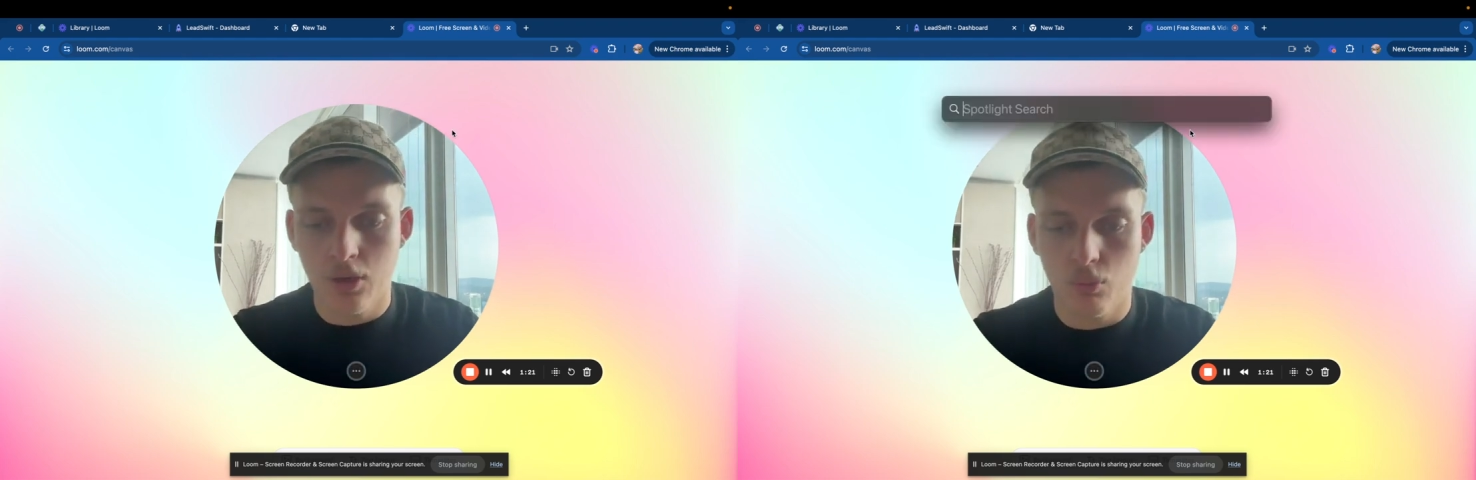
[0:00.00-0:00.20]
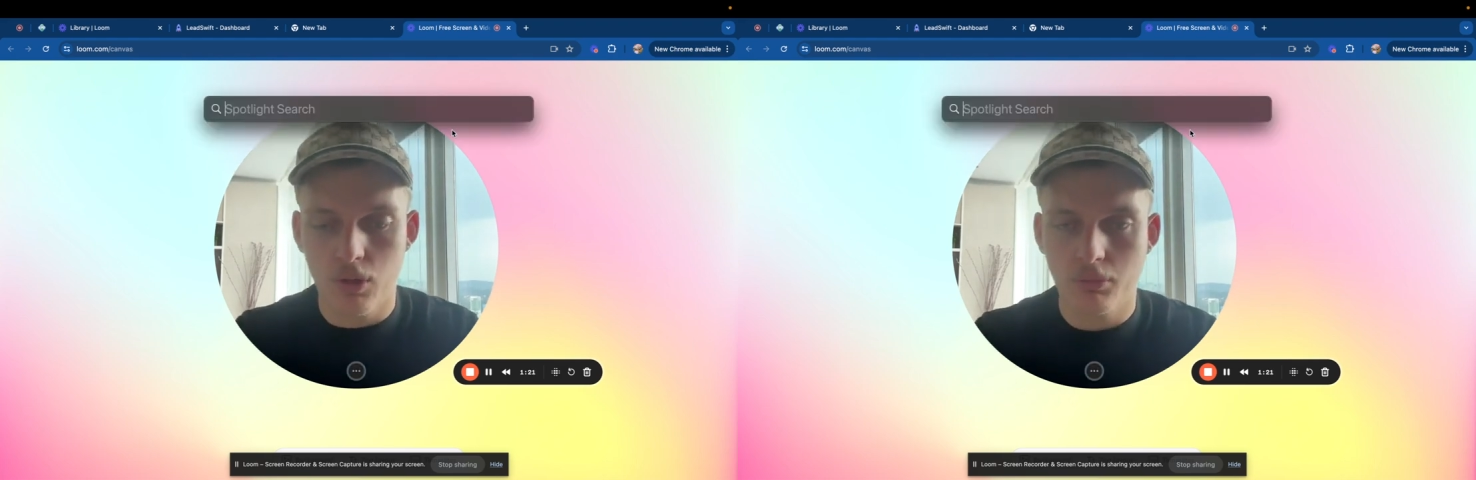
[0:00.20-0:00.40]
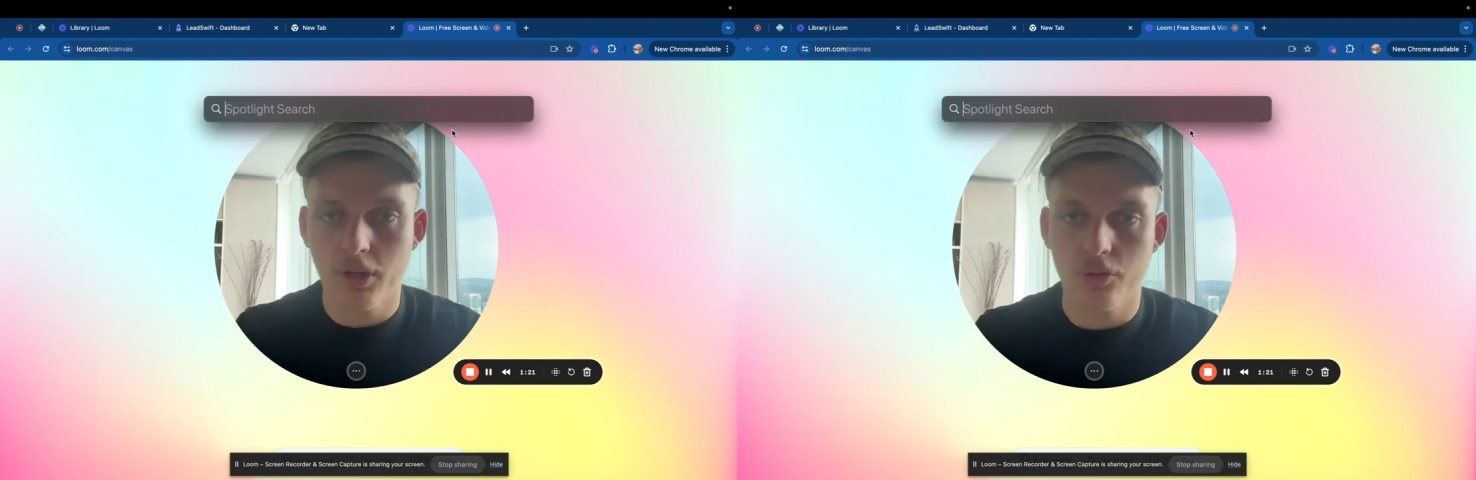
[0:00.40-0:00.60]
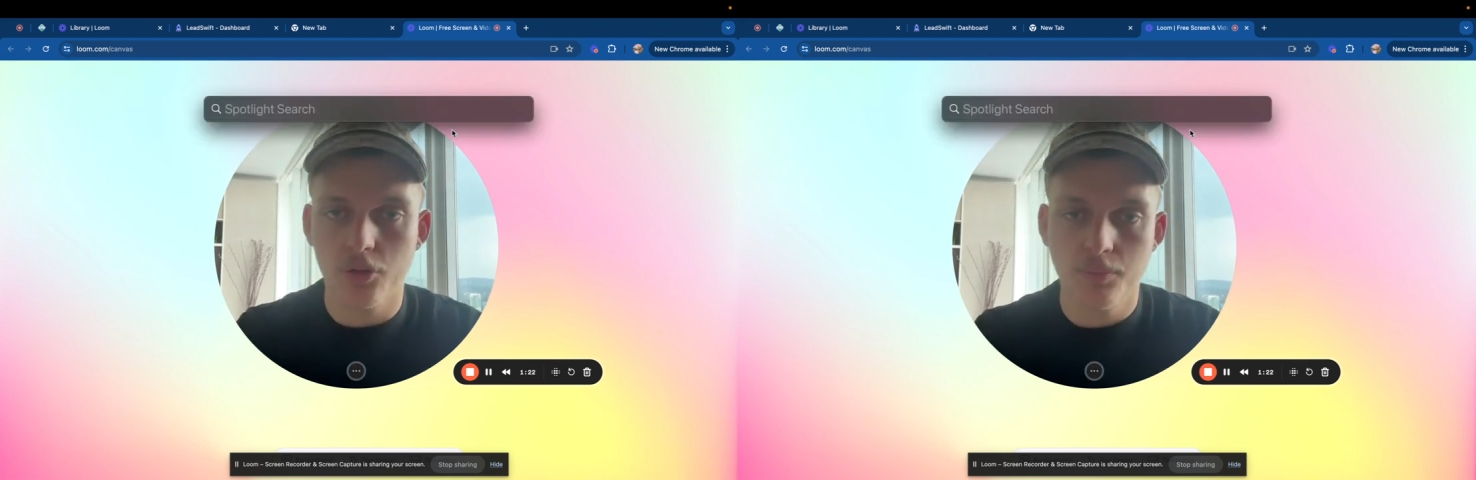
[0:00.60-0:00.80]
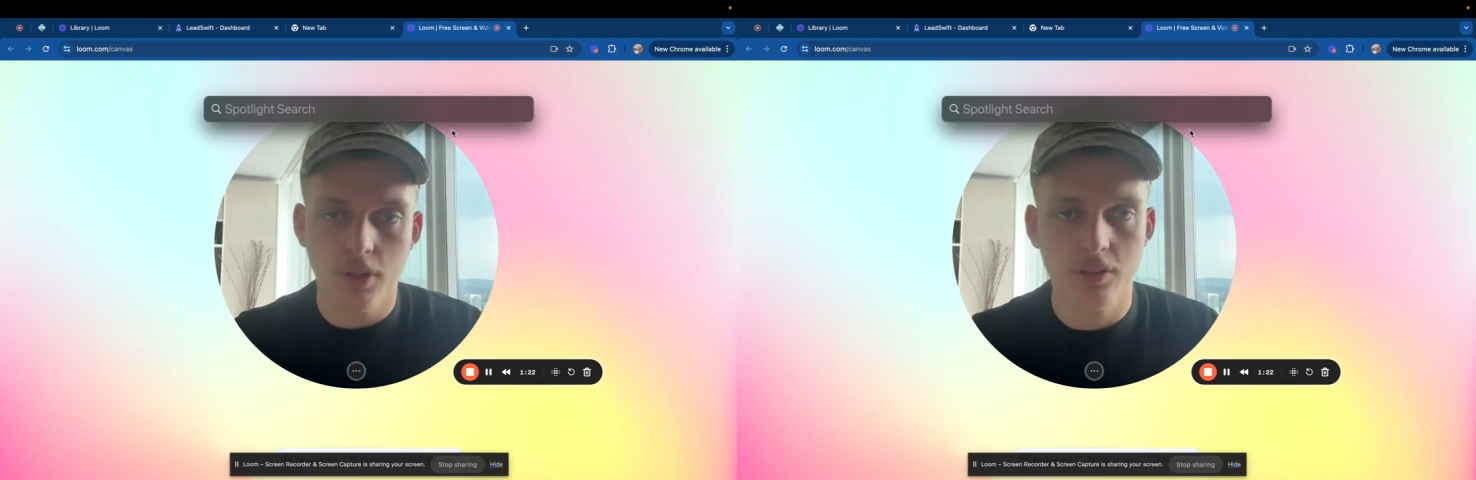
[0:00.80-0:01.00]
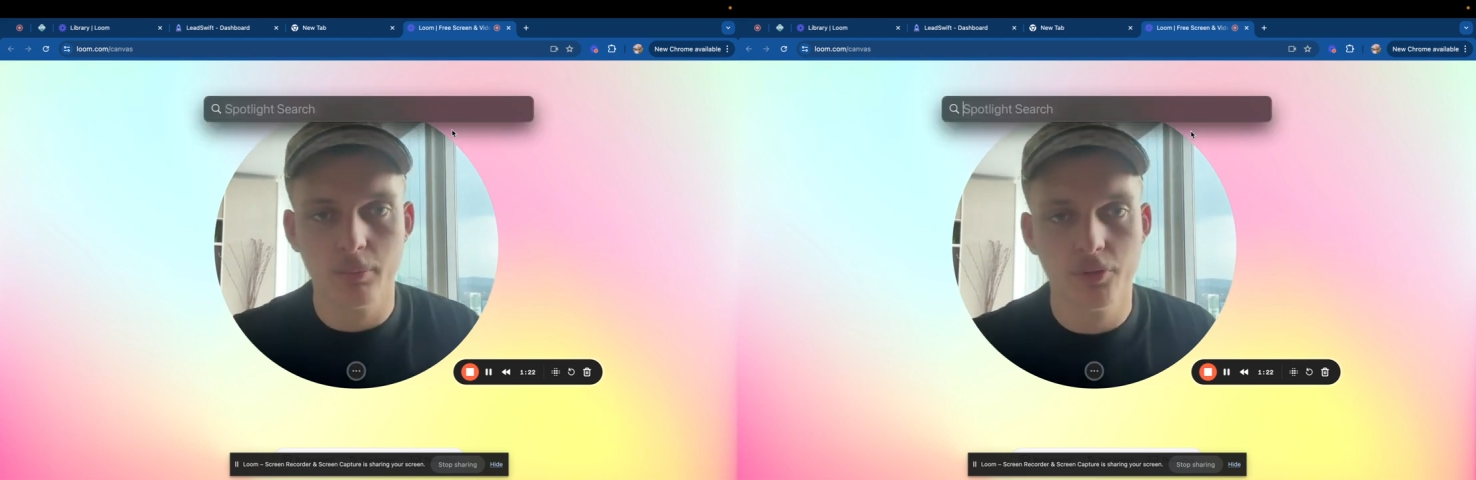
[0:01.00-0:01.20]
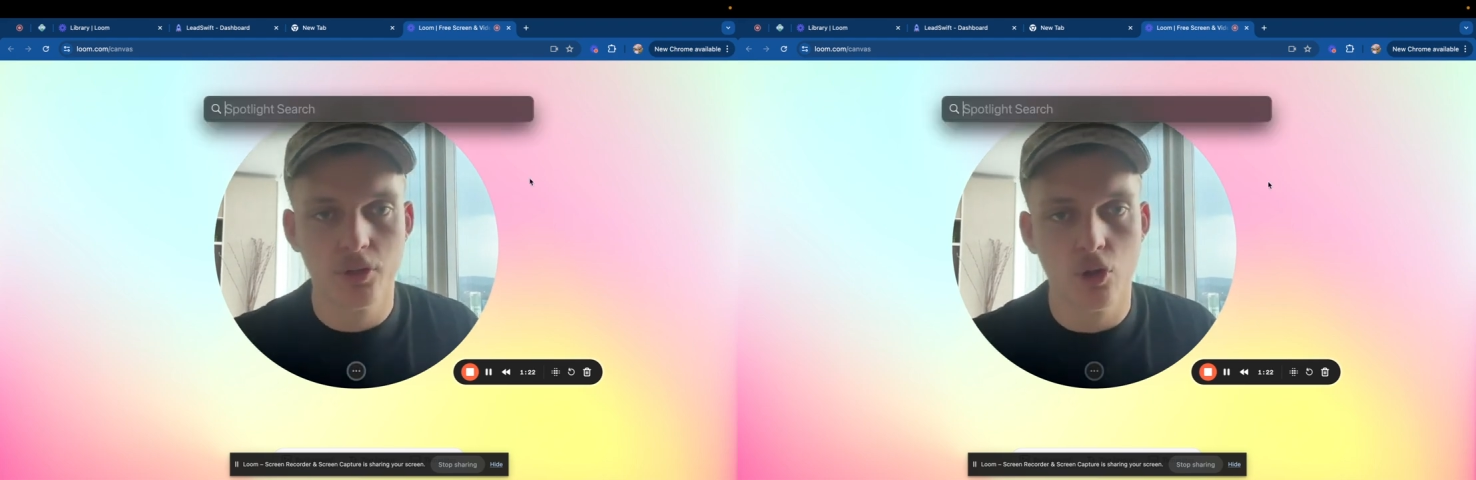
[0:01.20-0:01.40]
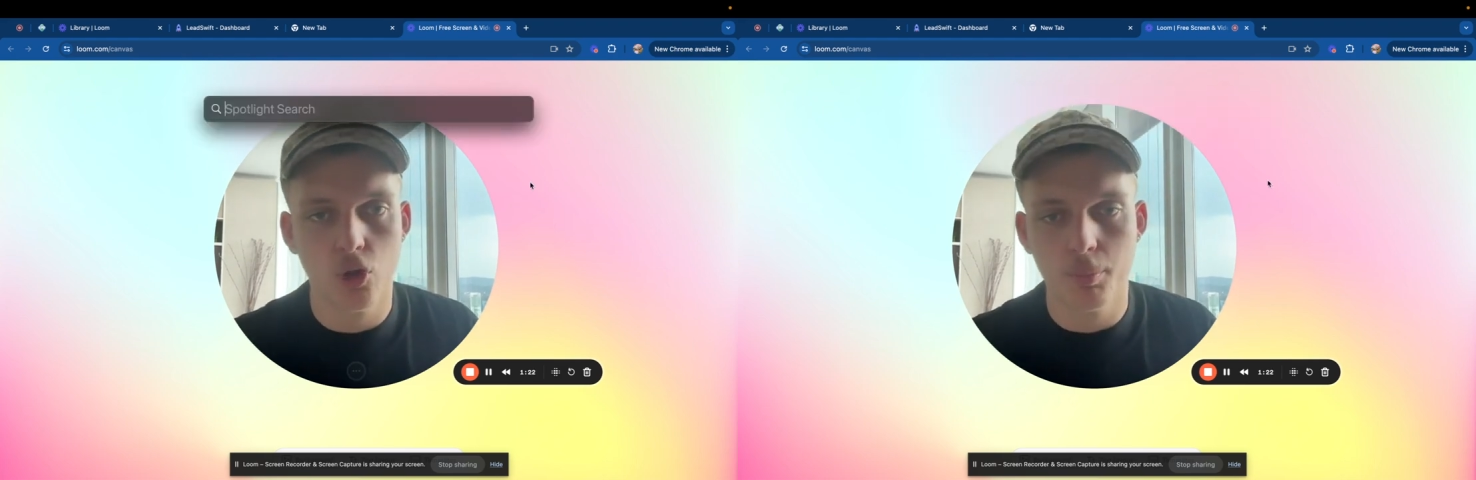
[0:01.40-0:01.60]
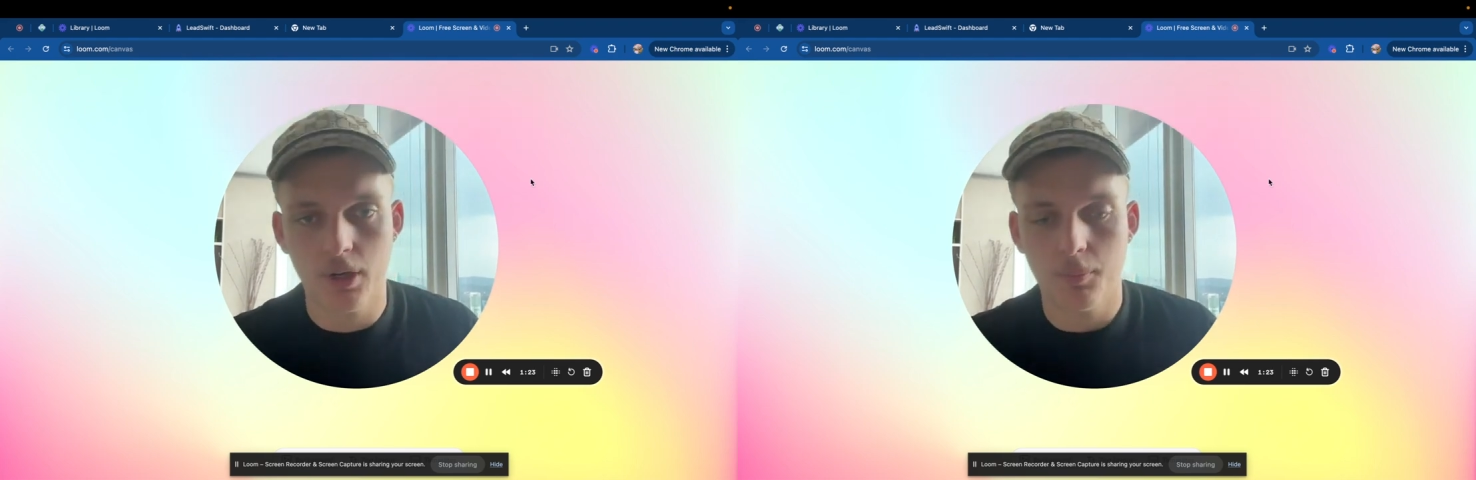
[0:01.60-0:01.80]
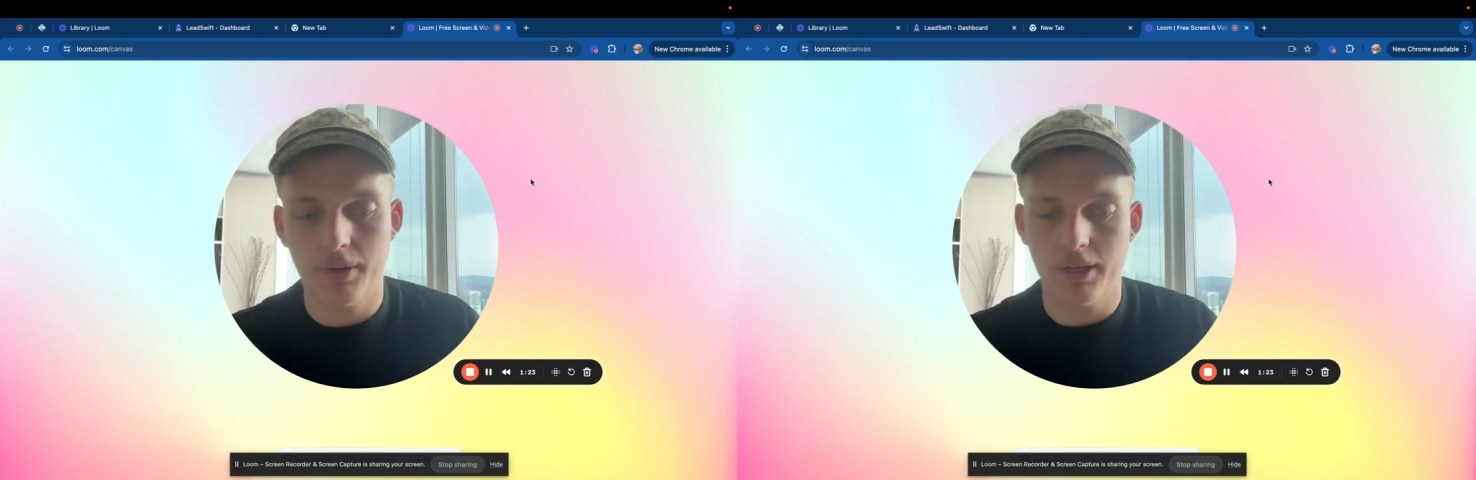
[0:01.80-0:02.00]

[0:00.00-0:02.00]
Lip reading: What I'm going to do is I'm just going to open up an